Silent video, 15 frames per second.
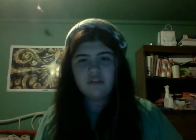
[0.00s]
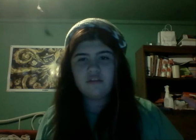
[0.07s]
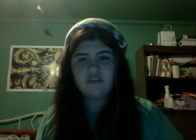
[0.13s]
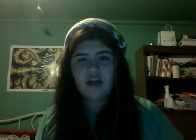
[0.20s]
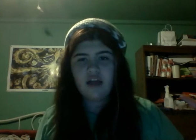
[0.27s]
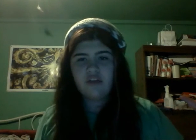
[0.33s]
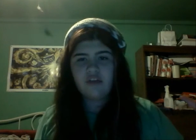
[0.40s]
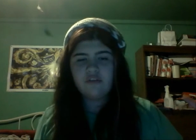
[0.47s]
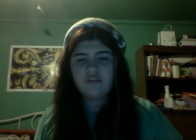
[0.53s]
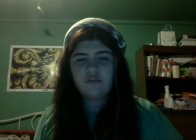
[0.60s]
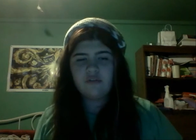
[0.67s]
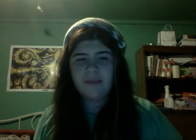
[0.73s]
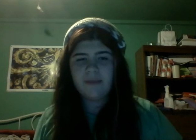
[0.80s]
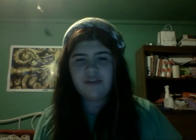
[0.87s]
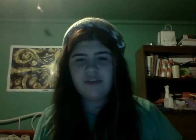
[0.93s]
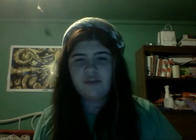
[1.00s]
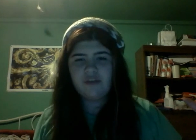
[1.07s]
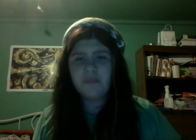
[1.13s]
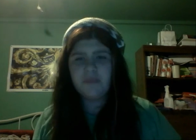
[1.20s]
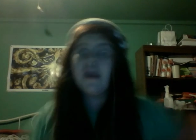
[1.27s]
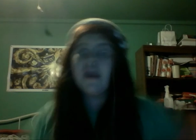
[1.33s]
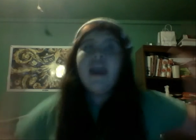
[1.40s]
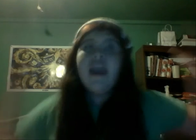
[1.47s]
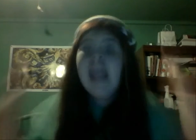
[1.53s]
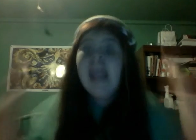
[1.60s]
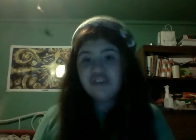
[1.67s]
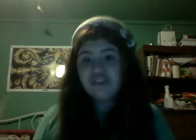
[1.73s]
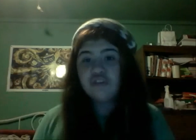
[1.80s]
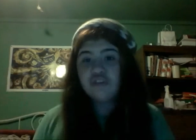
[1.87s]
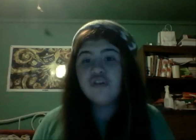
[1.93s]
/ spaceship. It
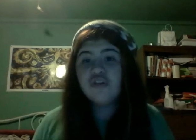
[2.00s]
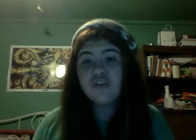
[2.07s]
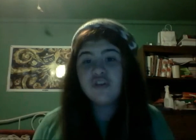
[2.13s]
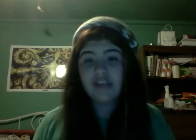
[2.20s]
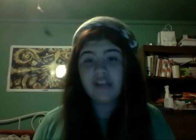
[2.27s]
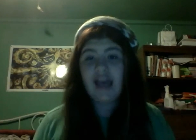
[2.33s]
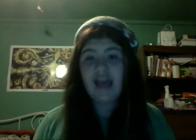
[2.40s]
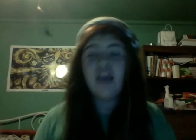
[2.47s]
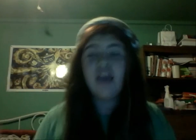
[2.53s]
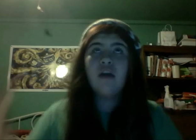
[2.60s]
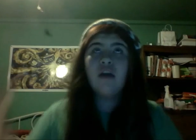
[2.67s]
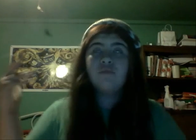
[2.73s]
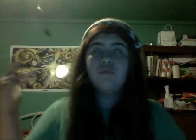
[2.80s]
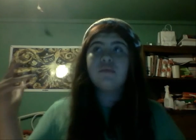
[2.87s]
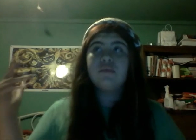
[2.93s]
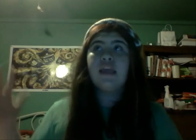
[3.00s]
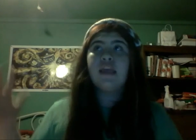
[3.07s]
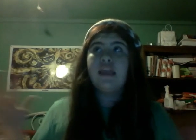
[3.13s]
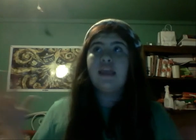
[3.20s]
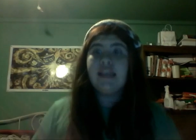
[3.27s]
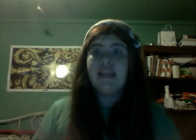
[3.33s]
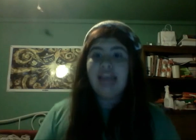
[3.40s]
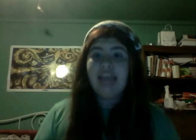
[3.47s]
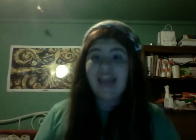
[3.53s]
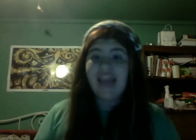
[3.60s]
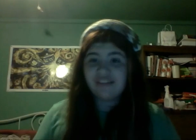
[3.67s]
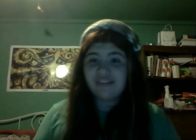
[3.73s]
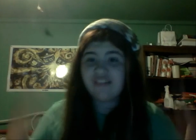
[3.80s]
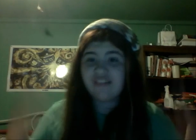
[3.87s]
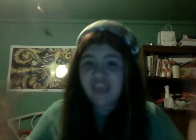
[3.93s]
just looks like that.
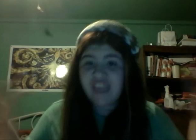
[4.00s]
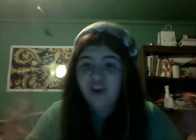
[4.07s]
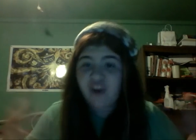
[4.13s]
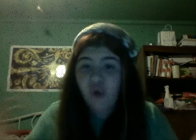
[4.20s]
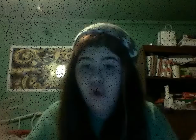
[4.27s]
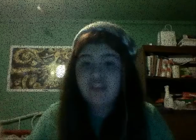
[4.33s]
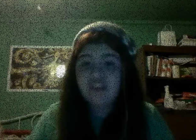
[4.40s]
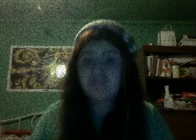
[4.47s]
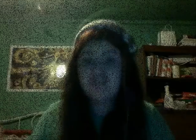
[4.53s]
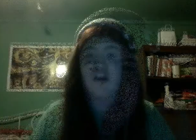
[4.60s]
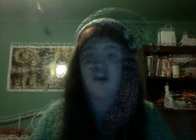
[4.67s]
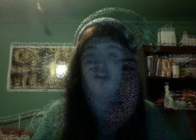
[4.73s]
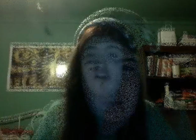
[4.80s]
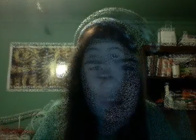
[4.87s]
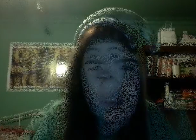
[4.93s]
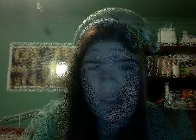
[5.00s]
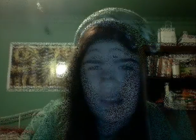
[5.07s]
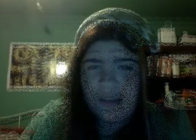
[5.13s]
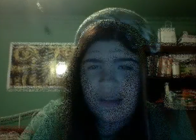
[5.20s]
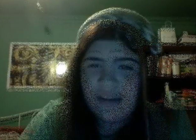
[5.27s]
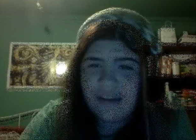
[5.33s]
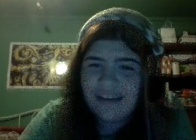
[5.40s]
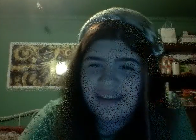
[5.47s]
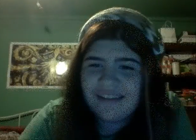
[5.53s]
Yes, they call it the TARDIS.